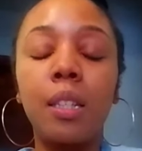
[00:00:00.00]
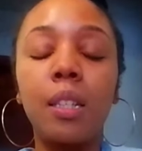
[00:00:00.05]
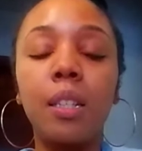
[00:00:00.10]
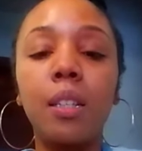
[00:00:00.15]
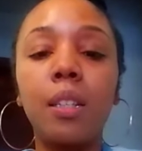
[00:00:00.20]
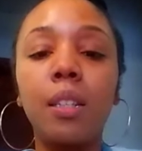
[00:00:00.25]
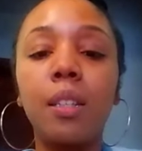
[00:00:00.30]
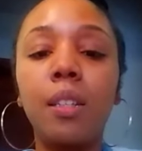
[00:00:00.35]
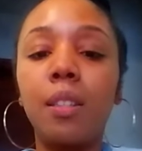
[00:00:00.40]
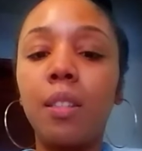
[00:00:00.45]

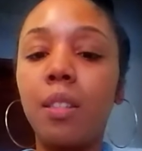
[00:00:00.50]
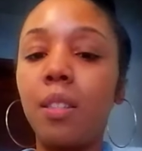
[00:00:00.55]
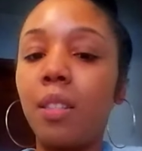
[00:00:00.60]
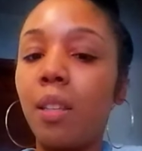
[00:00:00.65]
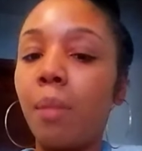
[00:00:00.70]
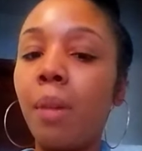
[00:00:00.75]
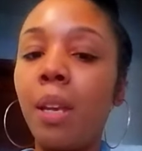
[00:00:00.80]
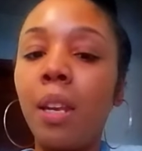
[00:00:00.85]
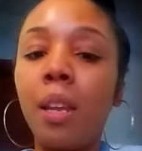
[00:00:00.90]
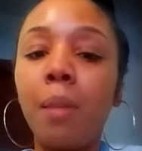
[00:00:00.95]
Send me an
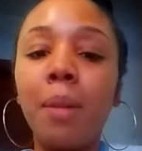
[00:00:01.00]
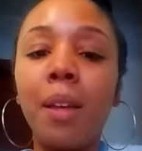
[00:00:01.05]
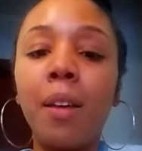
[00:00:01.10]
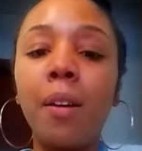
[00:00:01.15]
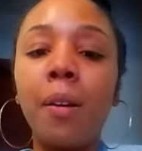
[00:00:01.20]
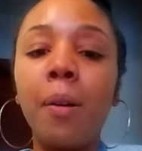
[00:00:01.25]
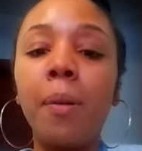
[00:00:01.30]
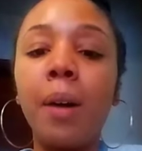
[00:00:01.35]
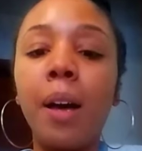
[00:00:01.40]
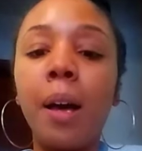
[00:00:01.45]
email. Um, if
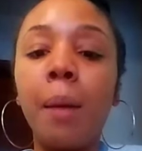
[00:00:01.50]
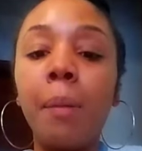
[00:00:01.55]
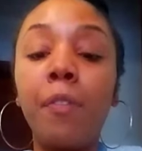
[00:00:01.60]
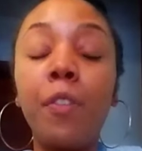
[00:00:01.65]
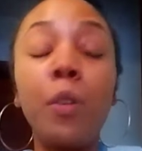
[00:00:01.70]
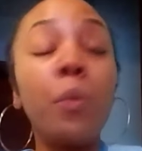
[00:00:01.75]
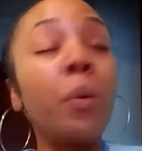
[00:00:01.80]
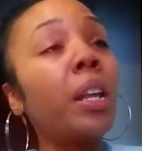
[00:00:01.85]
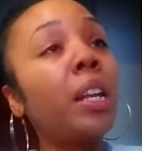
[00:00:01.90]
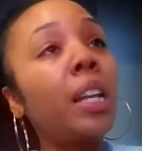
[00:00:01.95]
you want an
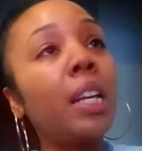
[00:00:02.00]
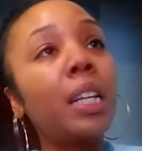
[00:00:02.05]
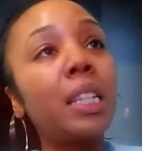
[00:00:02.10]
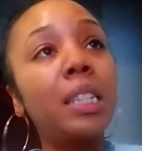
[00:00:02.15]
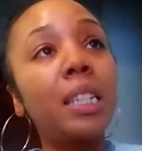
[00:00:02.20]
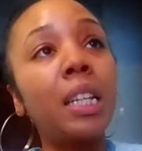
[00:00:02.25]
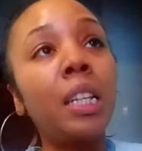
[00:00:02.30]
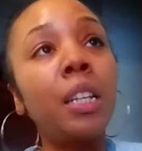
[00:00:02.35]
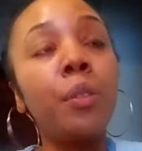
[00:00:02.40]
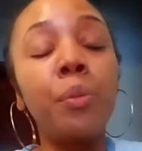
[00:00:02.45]
extended
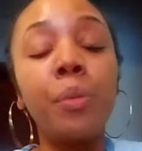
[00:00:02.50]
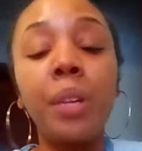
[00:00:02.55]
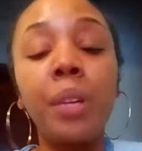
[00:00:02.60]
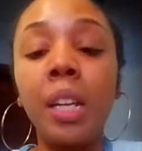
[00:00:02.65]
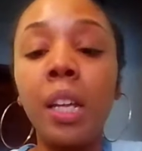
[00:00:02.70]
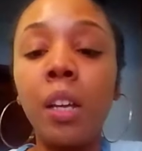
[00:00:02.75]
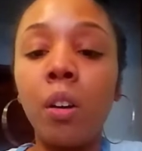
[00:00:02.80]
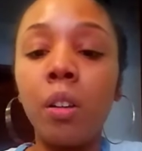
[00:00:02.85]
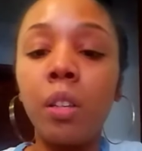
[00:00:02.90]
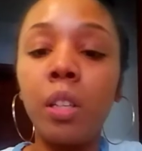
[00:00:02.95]
reading on this
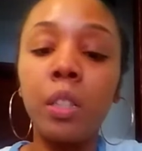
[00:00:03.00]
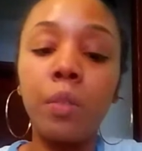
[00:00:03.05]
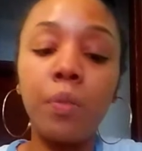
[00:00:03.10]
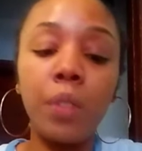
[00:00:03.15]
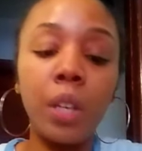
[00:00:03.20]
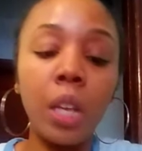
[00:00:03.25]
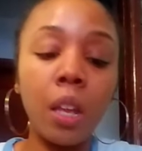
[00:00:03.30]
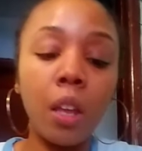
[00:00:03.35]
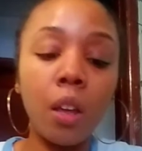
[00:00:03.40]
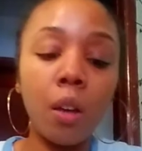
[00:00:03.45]
video,
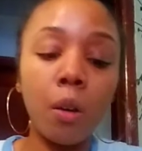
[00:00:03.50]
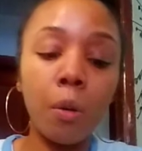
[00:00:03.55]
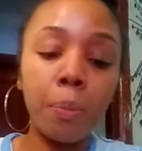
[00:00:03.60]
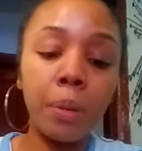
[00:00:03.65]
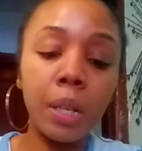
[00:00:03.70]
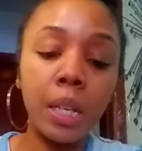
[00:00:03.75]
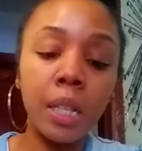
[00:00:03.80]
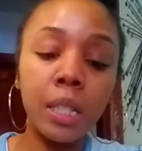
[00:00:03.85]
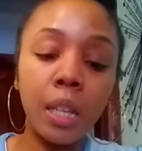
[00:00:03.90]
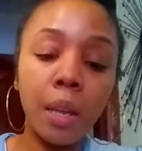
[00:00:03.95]
please let me
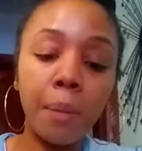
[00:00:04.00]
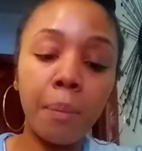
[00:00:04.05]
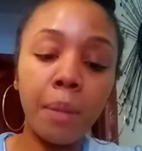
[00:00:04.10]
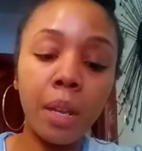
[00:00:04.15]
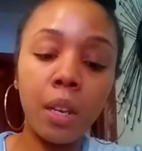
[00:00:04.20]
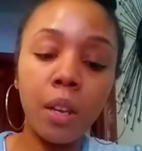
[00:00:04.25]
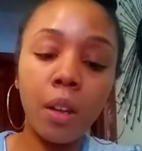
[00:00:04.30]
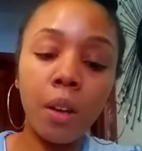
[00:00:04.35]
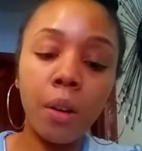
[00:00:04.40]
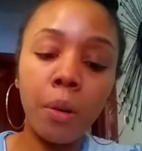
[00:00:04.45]
know
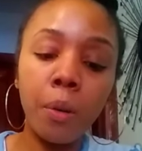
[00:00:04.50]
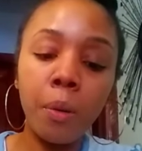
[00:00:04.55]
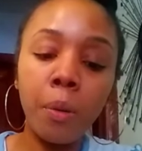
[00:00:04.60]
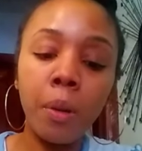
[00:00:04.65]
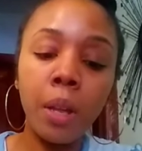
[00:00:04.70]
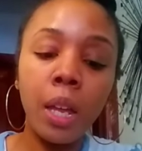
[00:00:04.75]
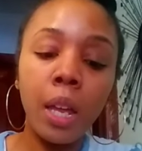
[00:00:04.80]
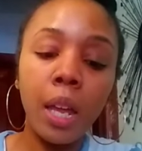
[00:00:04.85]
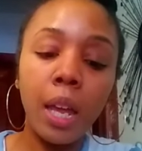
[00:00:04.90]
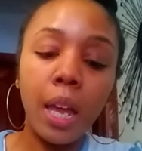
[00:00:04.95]
and I
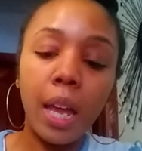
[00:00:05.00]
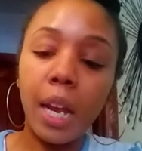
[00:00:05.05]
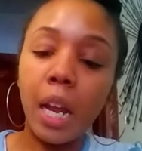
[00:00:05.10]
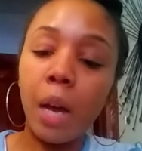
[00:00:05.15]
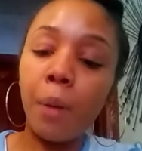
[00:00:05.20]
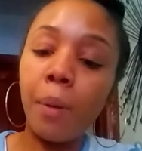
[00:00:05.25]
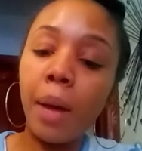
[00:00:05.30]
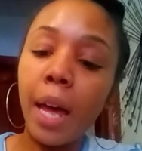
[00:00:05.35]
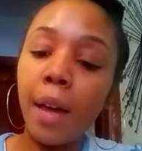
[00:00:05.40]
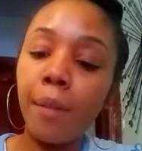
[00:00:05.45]
will have it
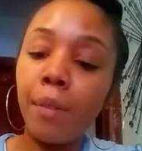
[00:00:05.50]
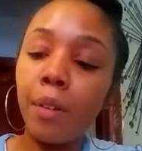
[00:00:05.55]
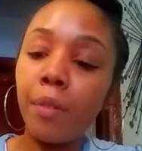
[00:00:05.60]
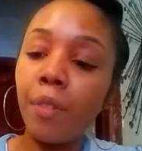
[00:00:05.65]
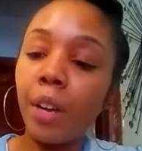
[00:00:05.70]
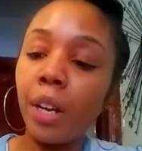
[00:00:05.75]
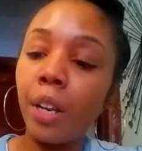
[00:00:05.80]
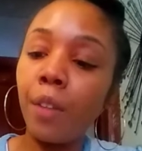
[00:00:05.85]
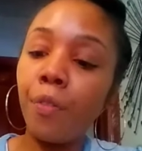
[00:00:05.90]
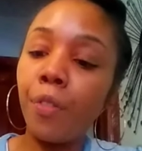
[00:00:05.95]
ready for you
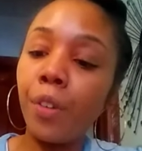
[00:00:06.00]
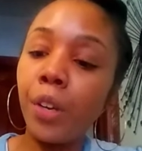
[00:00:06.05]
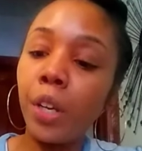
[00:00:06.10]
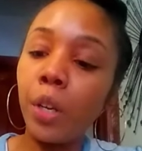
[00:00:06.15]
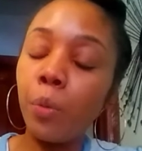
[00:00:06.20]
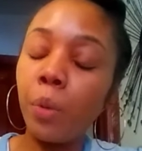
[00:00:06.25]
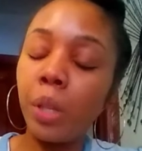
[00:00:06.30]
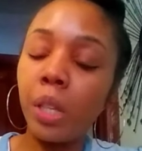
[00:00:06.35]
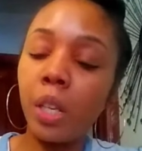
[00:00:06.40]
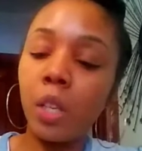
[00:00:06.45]
within
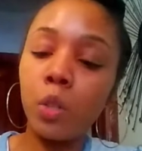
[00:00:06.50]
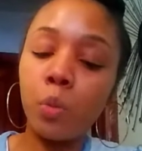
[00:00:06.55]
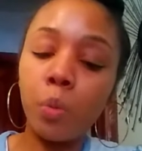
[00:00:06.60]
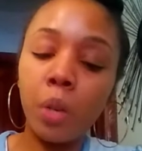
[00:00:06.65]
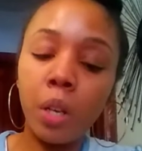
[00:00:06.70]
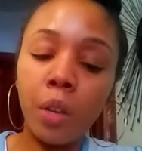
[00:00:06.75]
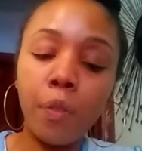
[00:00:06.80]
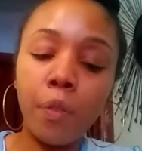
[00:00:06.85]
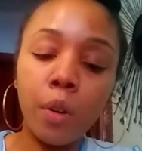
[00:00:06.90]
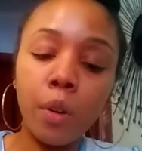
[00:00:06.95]
24 to
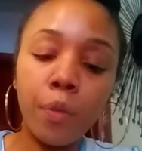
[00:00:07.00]
48